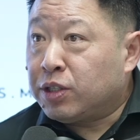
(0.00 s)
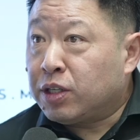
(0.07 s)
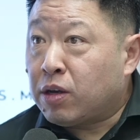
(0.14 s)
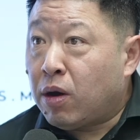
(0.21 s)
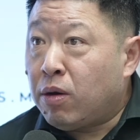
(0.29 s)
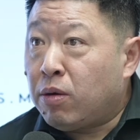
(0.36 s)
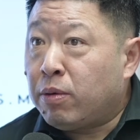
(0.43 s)

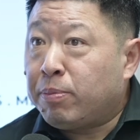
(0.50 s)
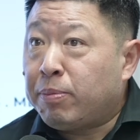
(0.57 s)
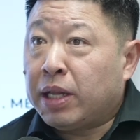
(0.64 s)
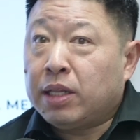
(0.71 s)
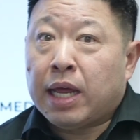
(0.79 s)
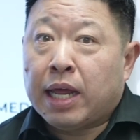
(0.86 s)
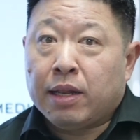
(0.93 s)
ago.
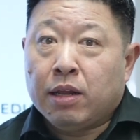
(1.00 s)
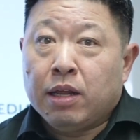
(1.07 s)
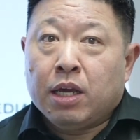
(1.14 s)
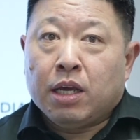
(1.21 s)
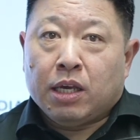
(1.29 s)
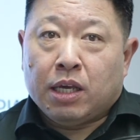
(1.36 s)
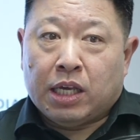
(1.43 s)
But then
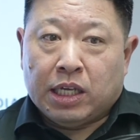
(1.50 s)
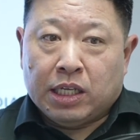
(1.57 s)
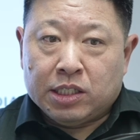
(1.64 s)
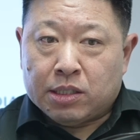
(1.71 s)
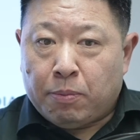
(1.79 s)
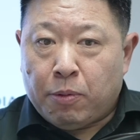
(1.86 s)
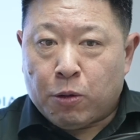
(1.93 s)
he
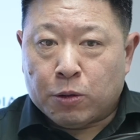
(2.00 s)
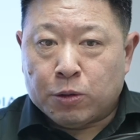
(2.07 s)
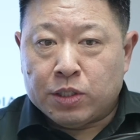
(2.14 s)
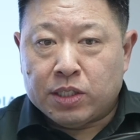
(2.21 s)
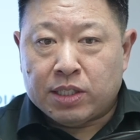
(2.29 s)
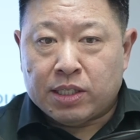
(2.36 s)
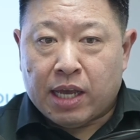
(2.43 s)

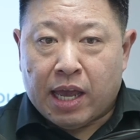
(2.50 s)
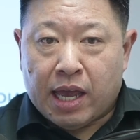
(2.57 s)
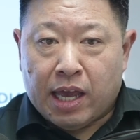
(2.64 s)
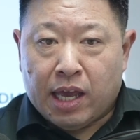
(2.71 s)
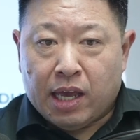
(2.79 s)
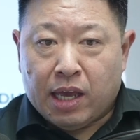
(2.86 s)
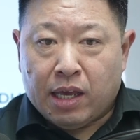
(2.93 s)
supports
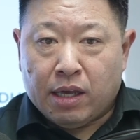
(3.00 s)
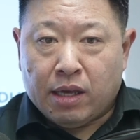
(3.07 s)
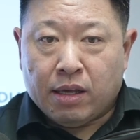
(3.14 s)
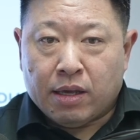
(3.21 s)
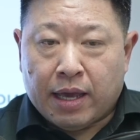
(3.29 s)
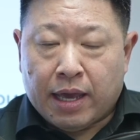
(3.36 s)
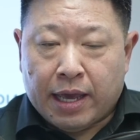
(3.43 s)
a
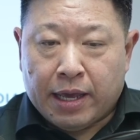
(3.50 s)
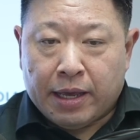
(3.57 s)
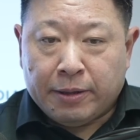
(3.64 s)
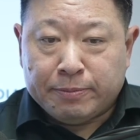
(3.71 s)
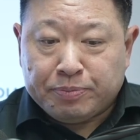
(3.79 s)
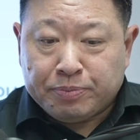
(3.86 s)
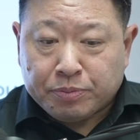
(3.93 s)

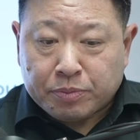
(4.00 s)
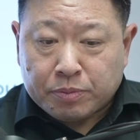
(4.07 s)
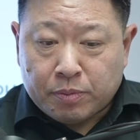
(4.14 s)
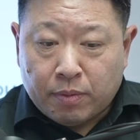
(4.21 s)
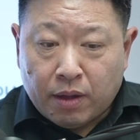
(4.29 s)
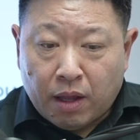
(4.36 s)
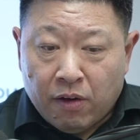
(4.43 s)

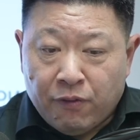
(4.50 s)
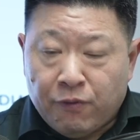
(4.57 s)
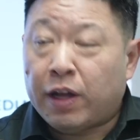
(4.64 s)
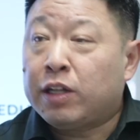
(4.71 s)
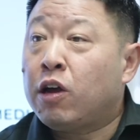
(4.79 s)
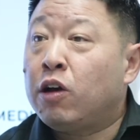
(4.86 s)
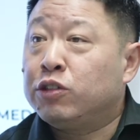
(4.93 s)

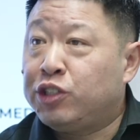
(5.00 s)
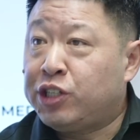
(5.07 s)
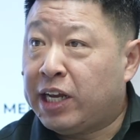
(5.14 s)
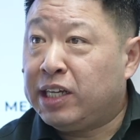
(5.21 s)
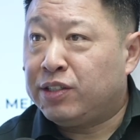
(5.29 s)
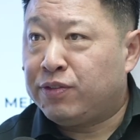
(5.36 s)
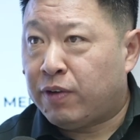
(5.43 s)
fund called
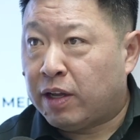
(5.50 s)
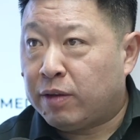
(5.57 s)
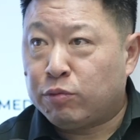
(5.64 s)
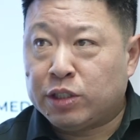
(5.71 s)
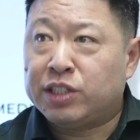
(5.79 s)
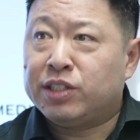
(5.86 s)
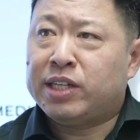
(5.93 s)
Janie's Fund,
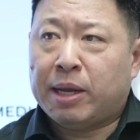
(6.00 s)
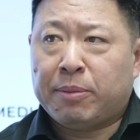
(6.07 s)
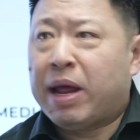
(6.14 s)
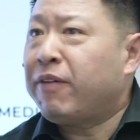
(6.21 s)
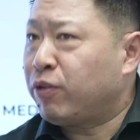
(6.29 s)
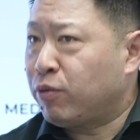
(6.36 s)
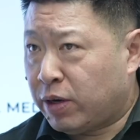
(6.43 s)
which is named
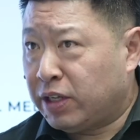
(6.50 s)
after one